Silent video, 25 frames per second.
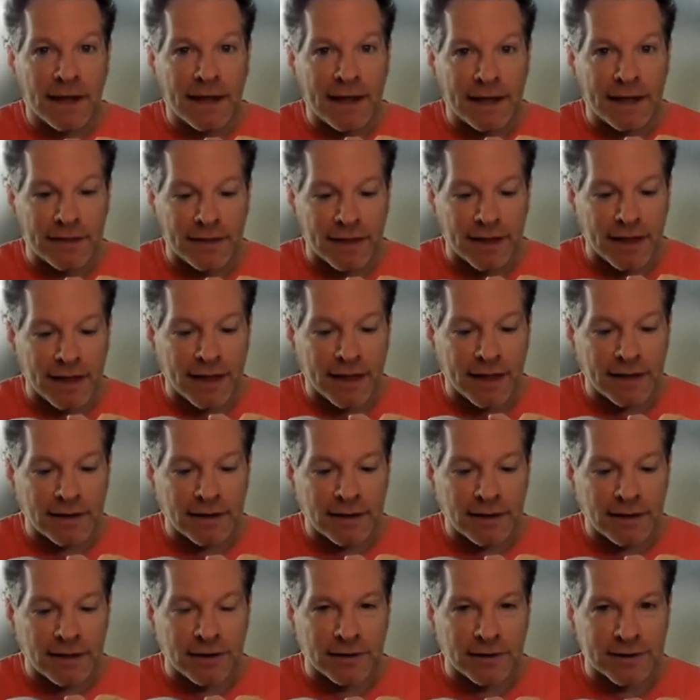And
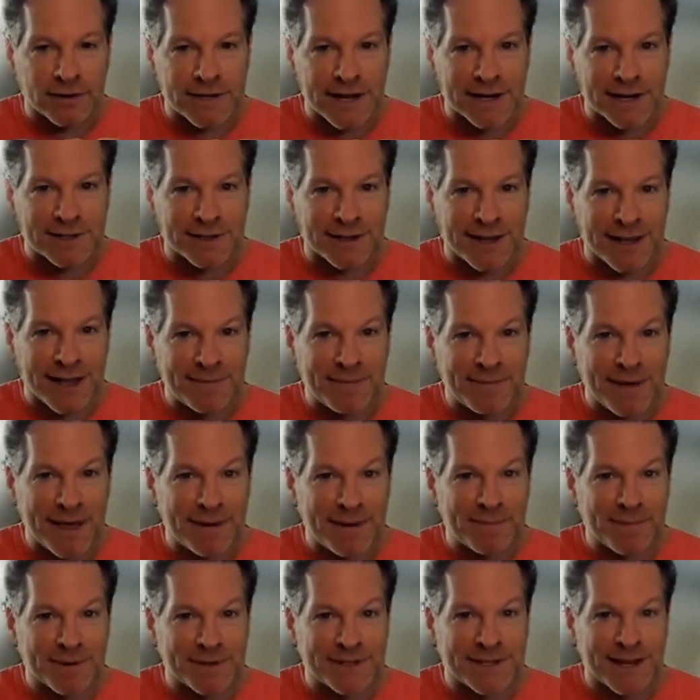then there's actually a
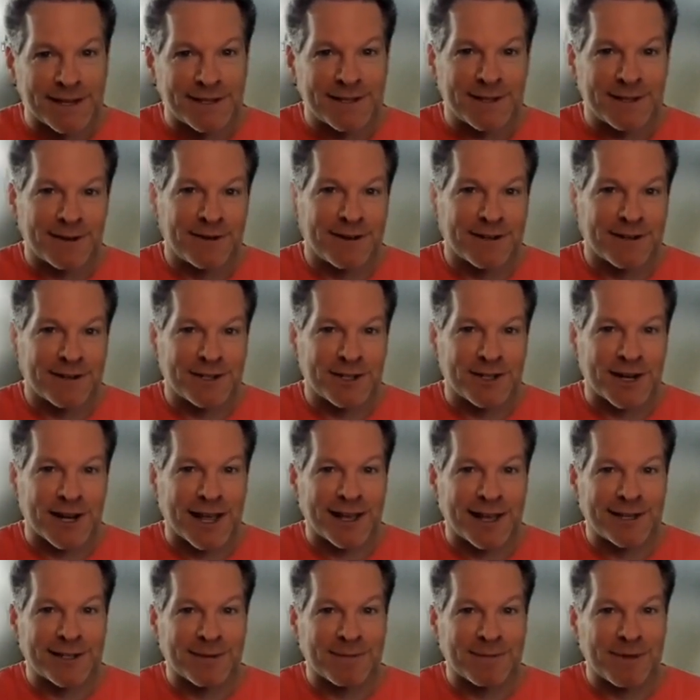paper sensor that
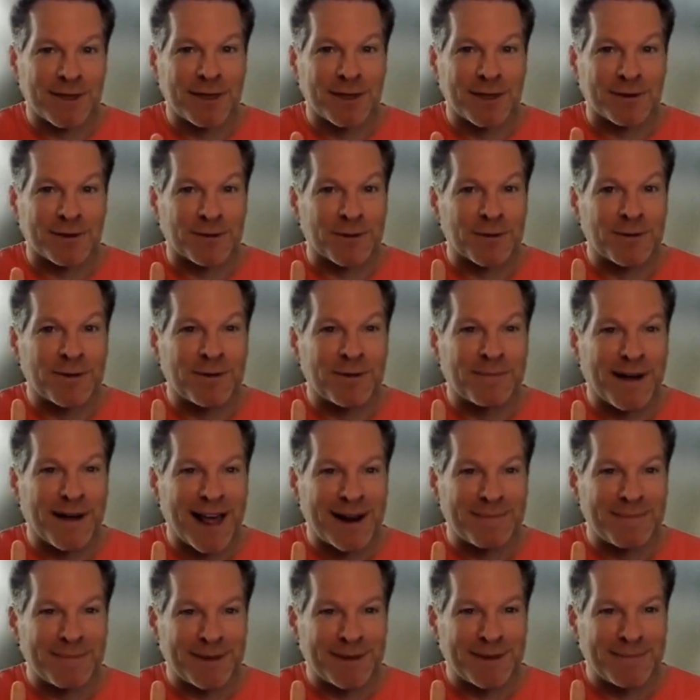shines up through the
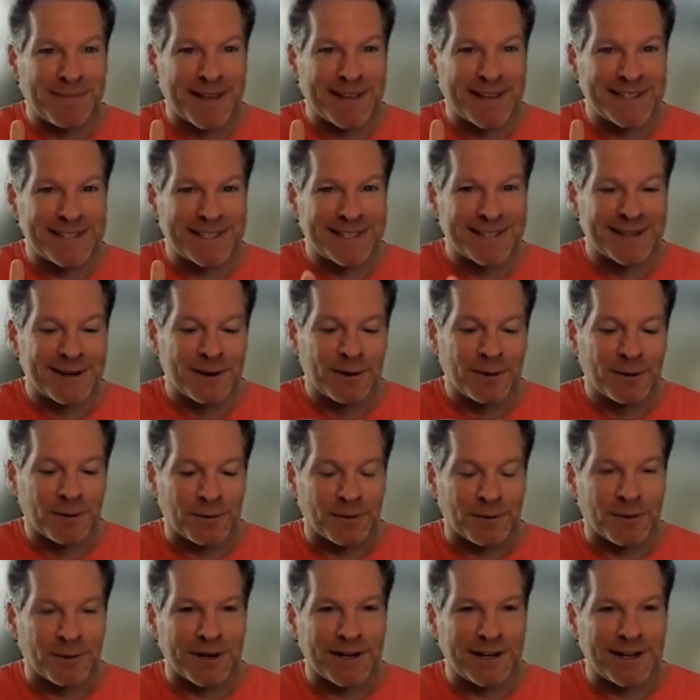bottom of the base,
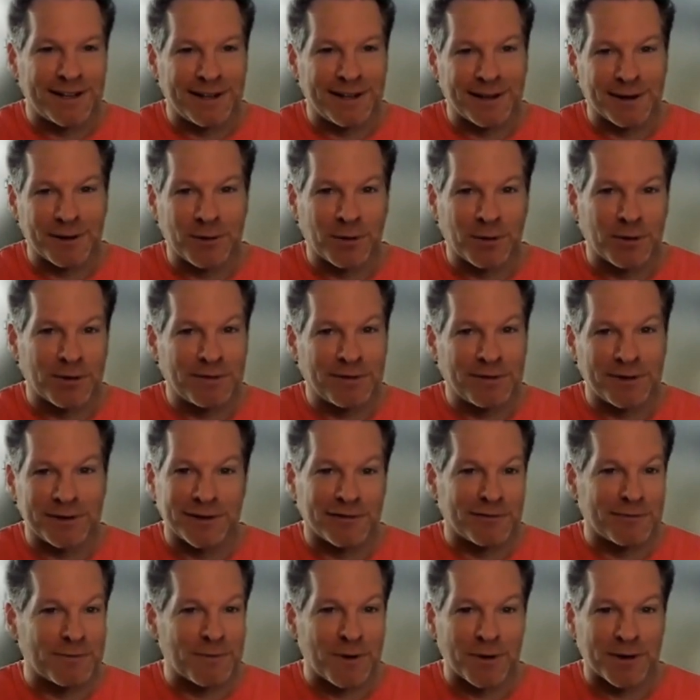reading the
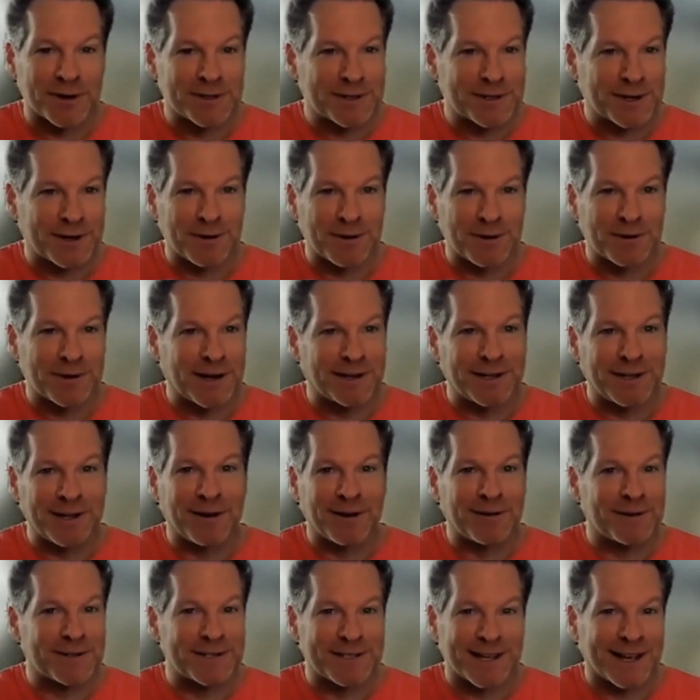equivalent of Morse code on the
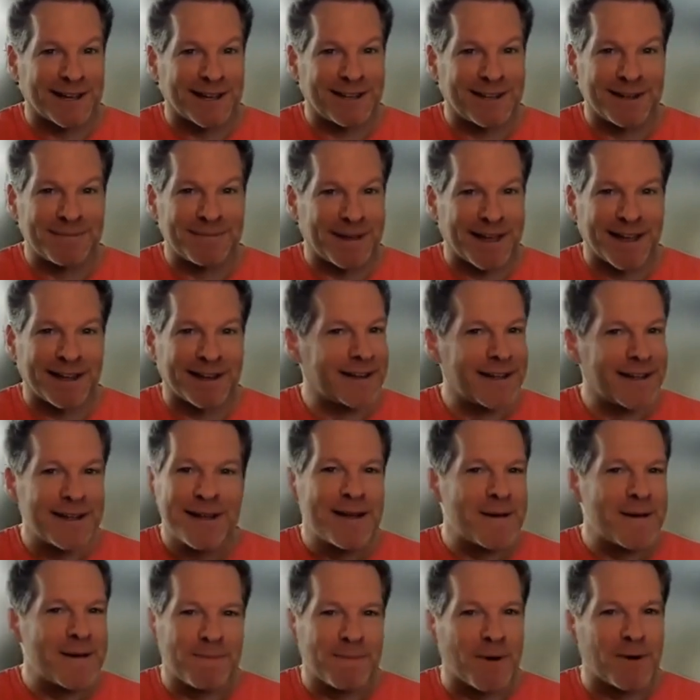underside of the pad.
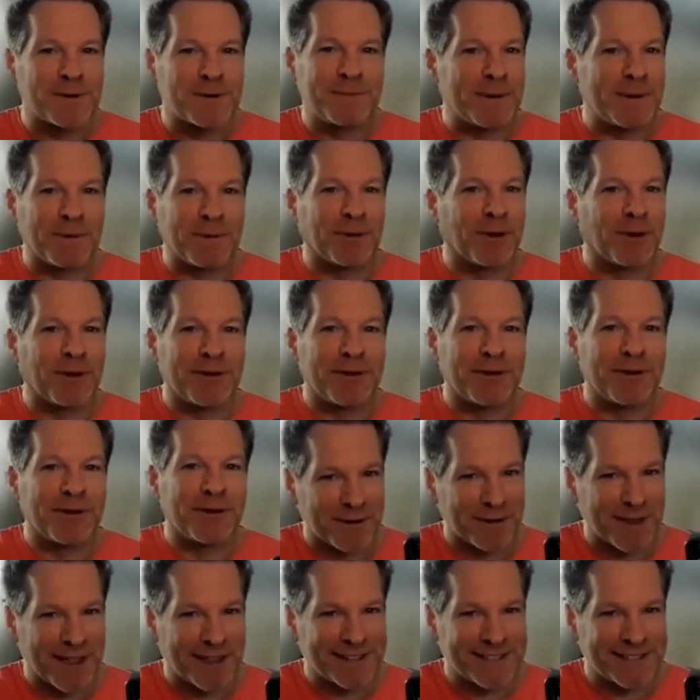Most people don't even
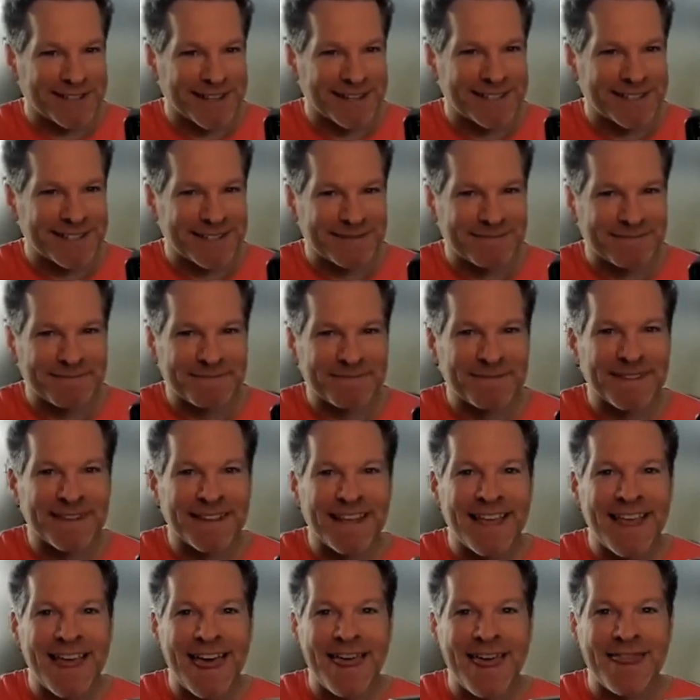know that exists.
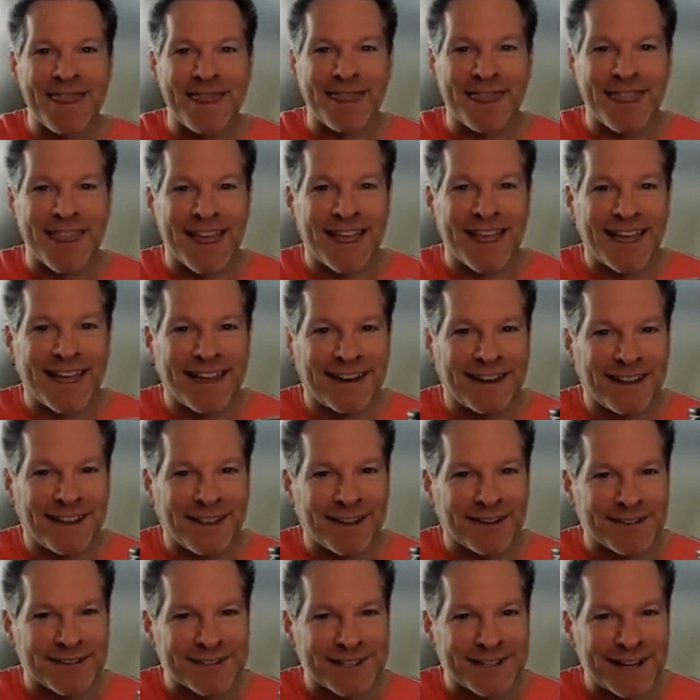Then
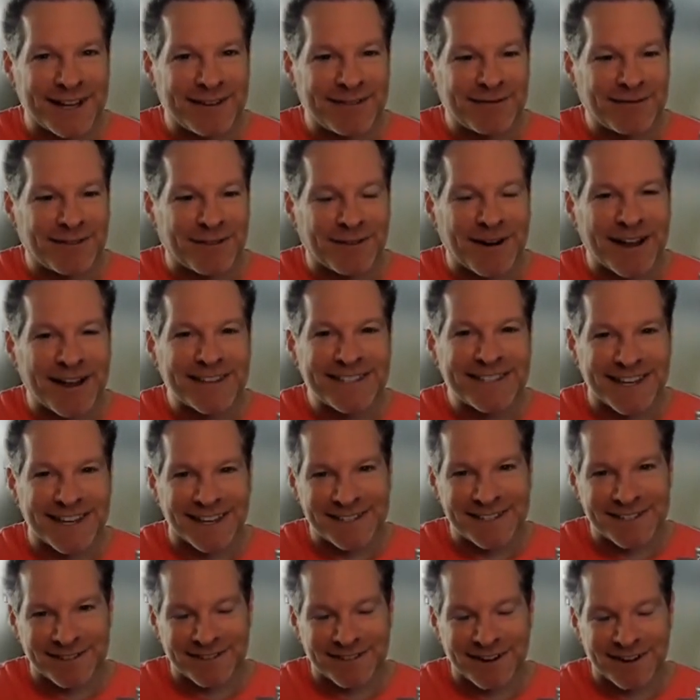there's an infrared
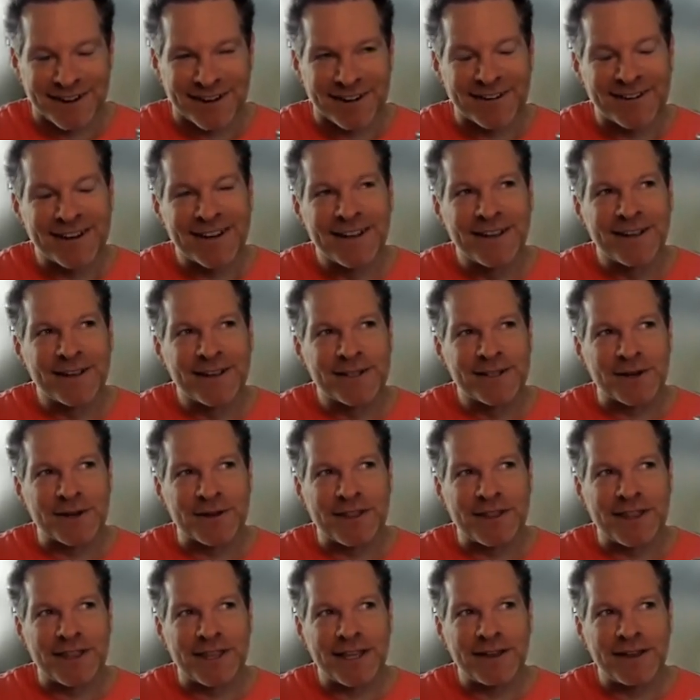sensor here. So
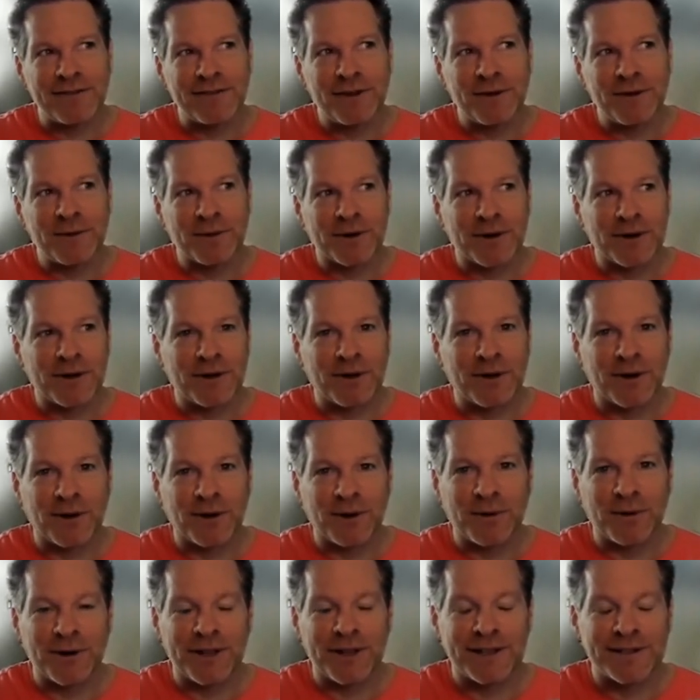think if you were to
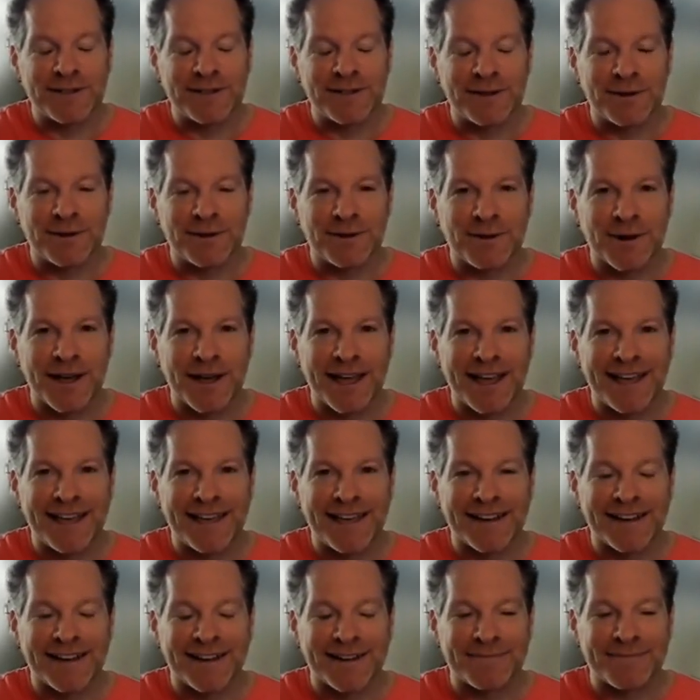go into a,